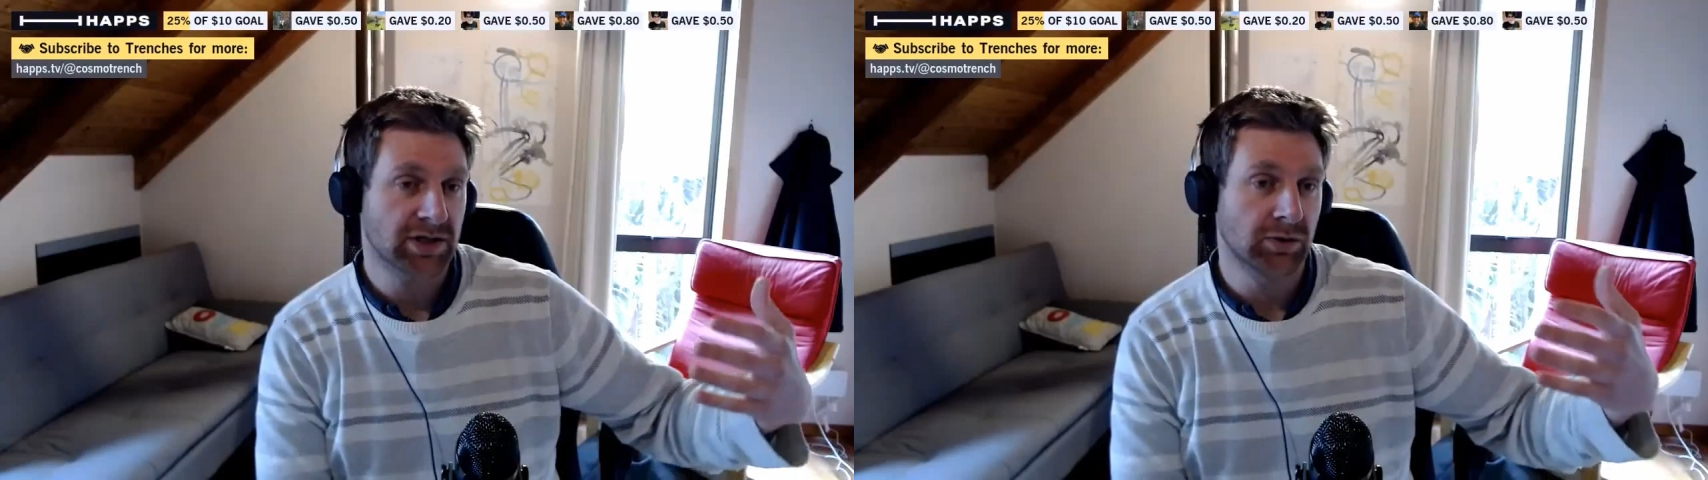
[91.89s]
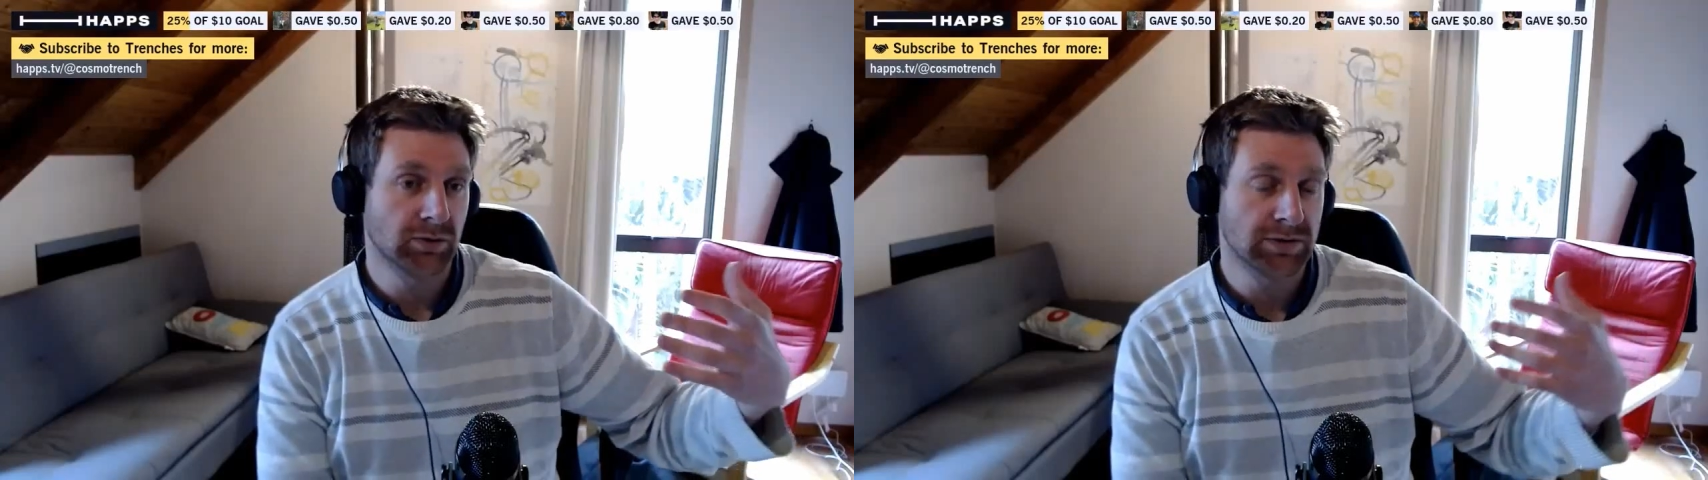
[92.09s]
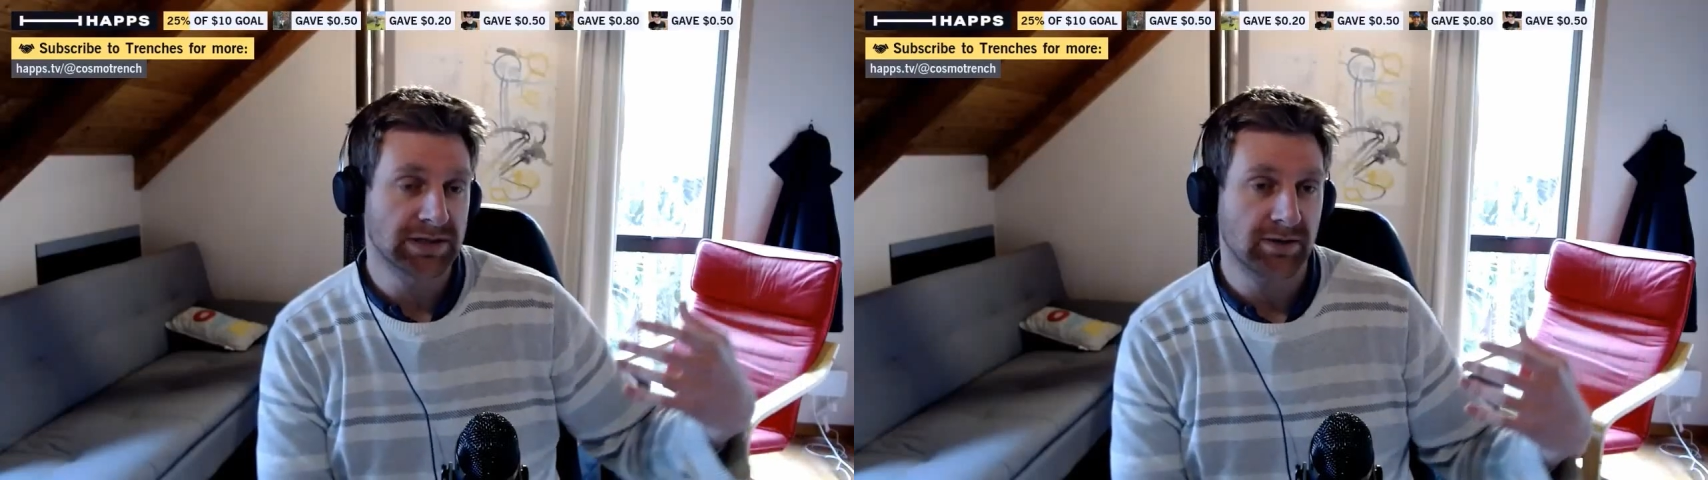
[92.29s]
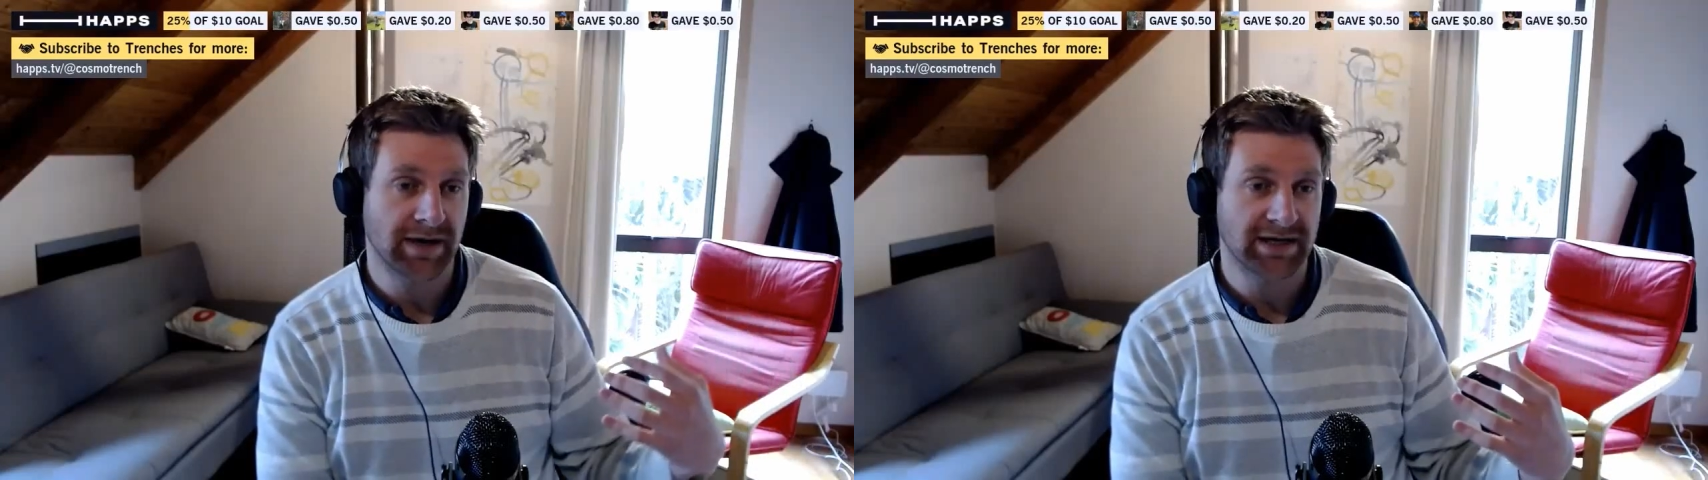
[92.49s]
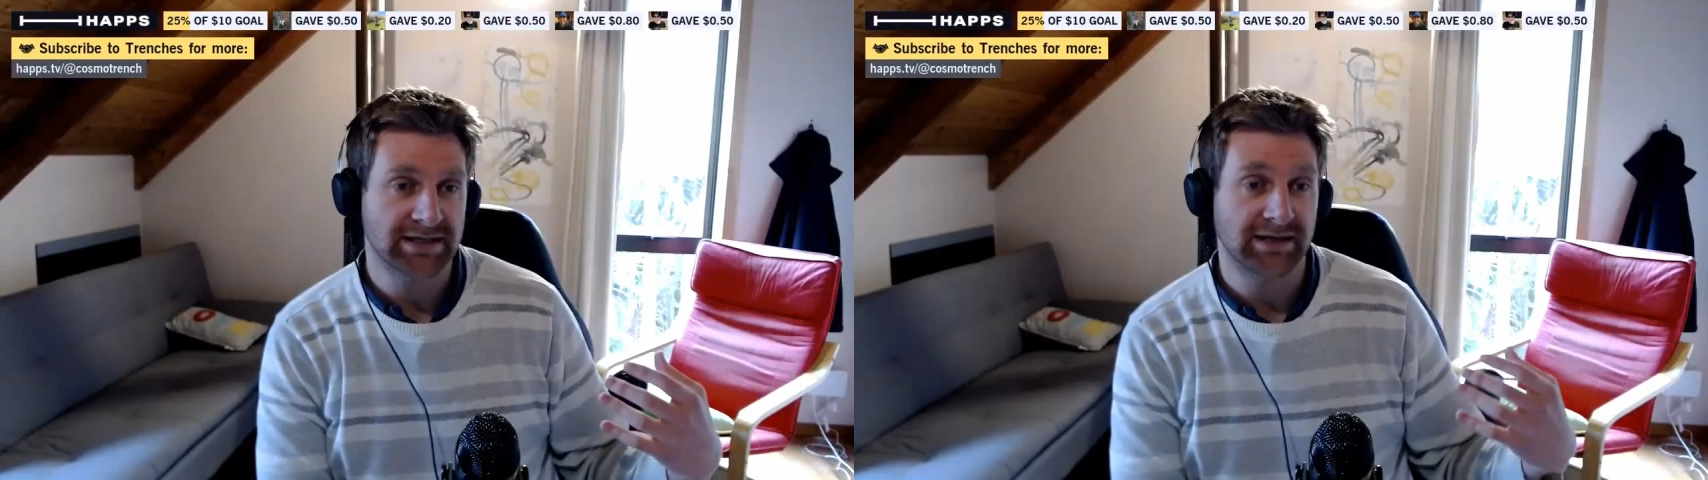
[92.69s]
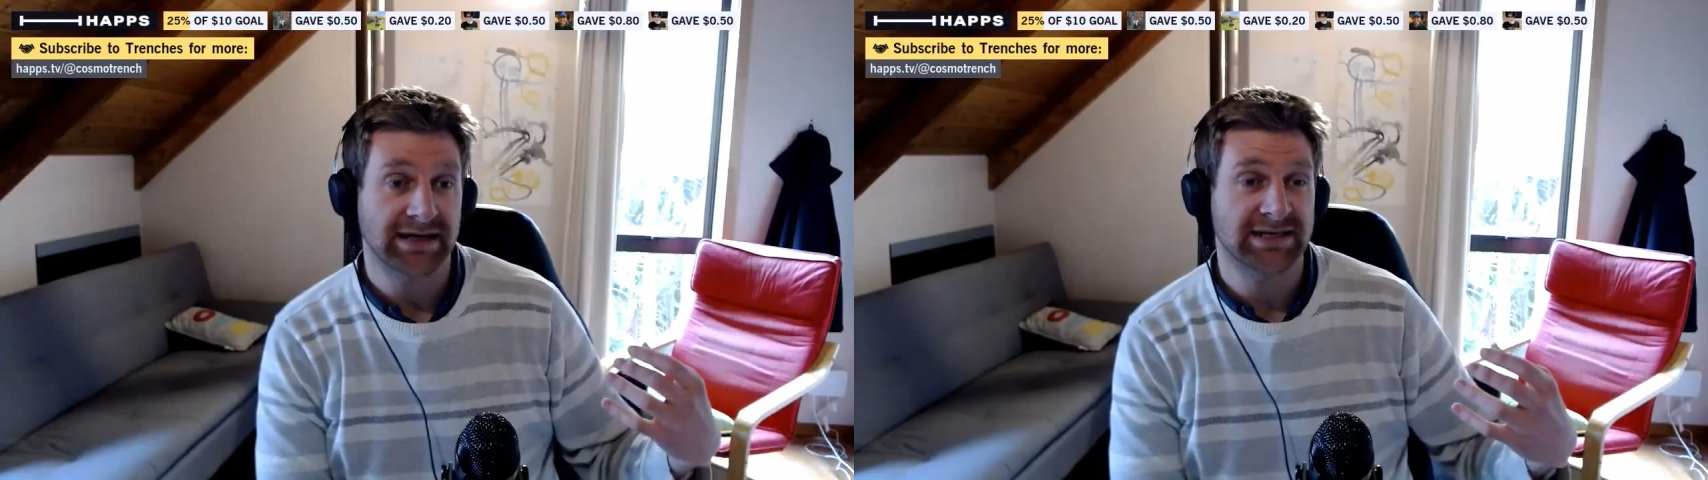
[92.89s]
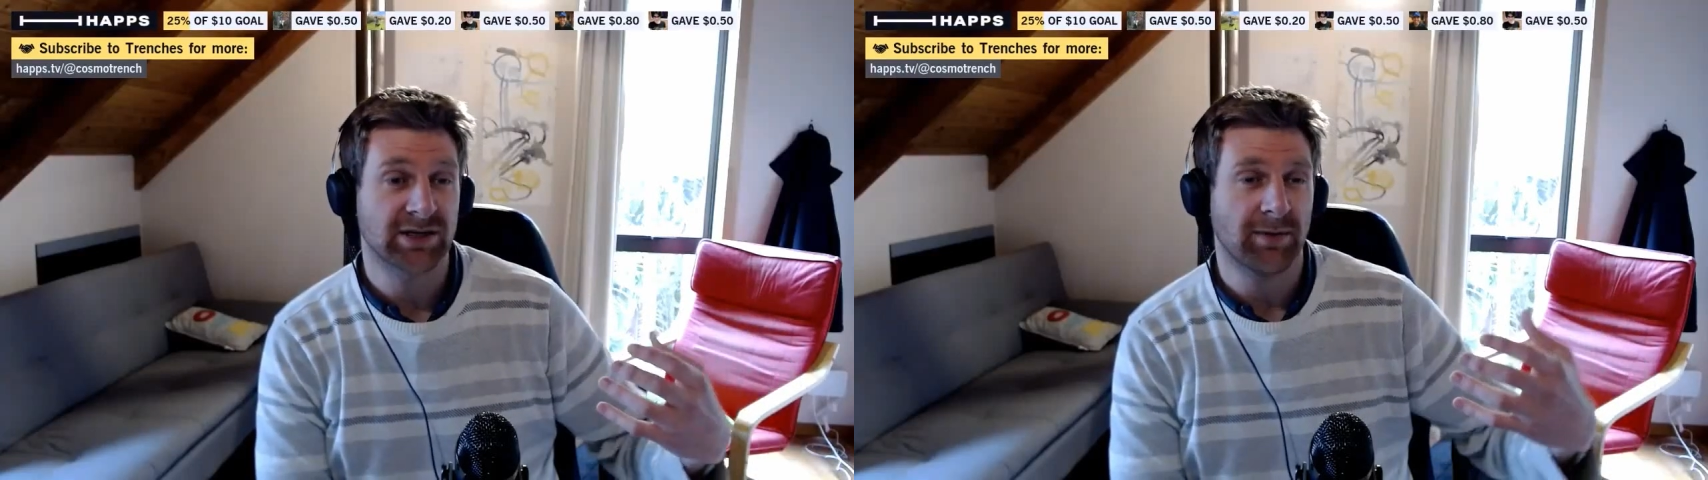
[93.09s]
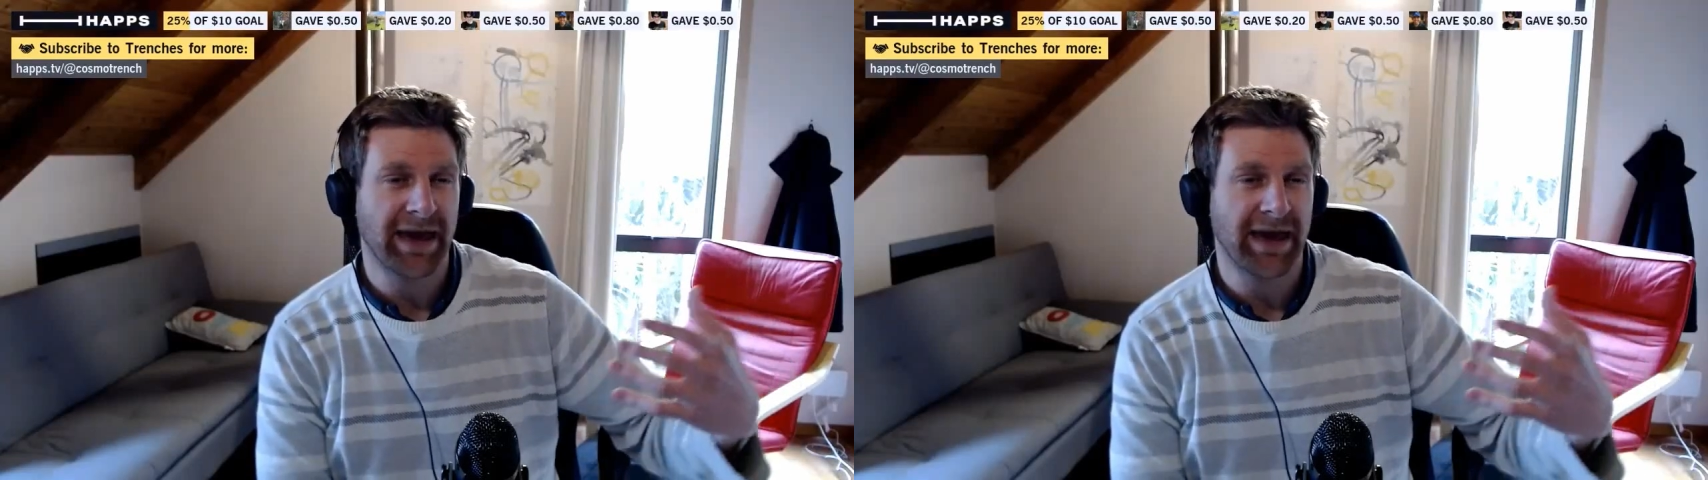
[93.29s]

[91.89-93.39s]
cools so much that they stop